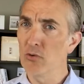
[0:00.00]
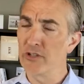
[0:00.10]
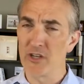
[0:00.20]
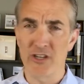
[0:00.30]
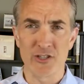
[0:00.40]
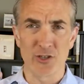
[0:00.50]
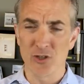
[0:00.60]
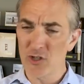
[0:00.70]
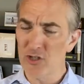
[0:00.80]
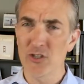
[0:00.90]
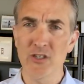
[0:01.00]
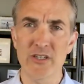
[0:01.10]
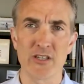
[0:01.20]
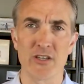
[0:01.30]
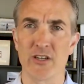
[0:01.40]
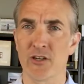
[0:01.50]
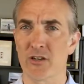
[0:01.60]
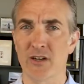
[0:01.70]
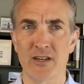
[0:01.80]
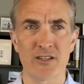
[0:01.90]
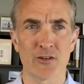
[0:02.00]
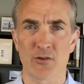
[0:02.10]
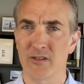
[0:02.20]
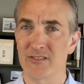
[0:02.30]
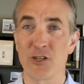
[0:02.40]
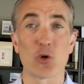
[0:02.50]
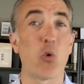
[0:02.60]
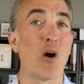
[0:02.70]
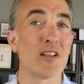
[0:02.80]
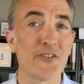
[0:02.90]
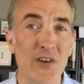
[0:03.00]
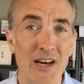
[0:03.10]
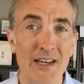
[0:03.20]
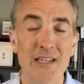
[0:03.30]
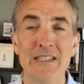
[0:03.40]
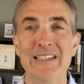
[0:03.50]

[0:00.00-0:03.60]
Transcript: and you look good and you qualify,